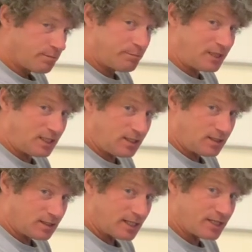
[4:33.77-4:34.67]

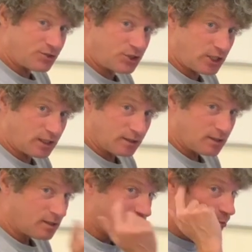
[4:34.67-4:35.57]
B, and G.
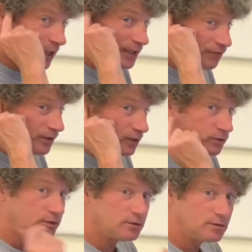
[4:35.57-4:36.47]
Bright
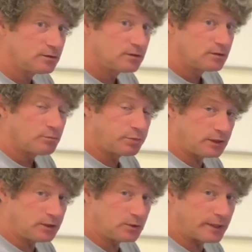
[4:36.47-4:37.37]
field,
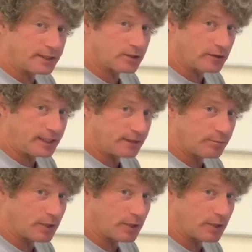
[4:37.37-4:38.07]
blue, and green.